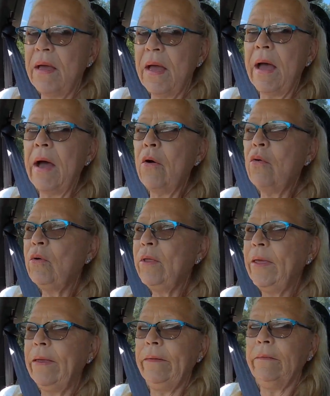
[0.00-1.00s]

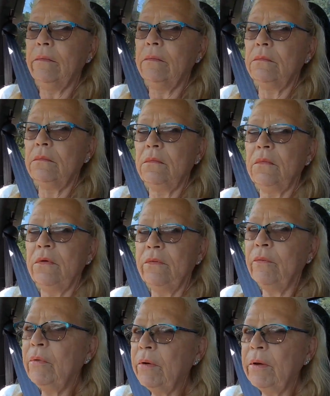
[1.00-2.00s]
Howdy.
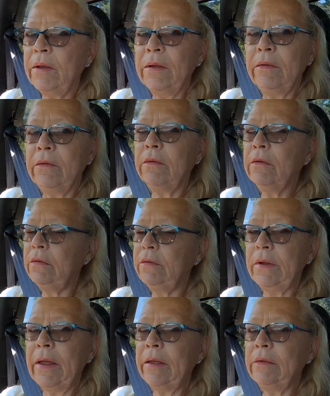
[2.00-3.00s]
We're here
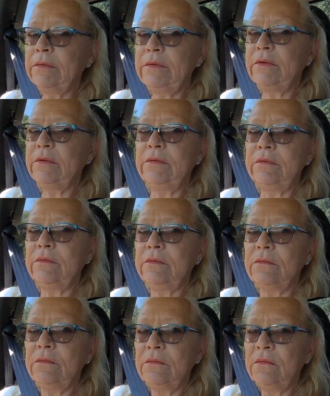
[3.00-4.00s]
in Texas.
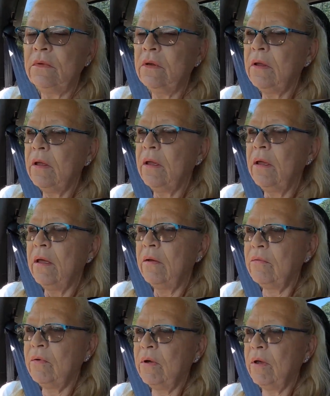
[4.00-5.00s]

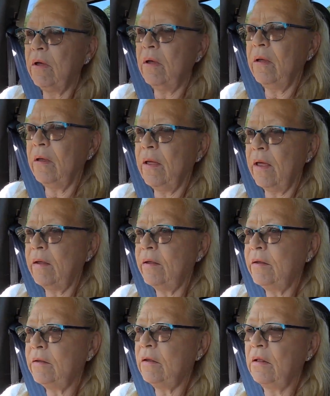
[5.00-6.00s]
And we're
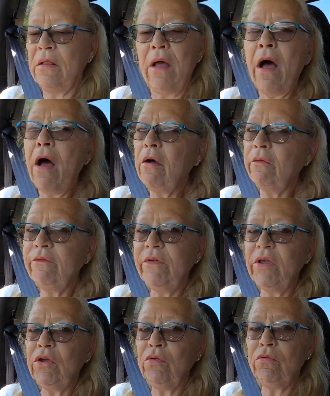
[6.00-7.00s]
headed to
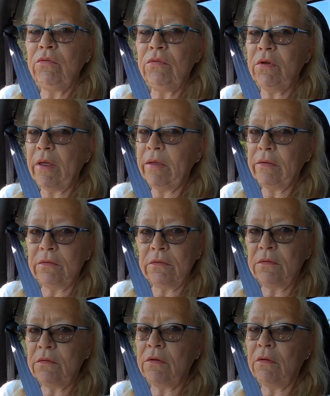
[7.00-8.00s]
Longview, Texas,
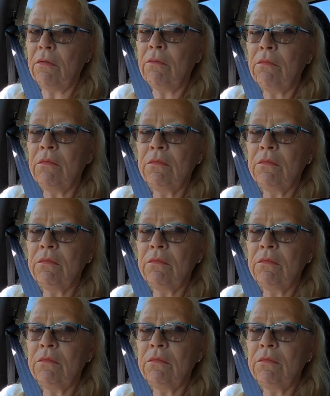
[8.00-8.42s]
yo.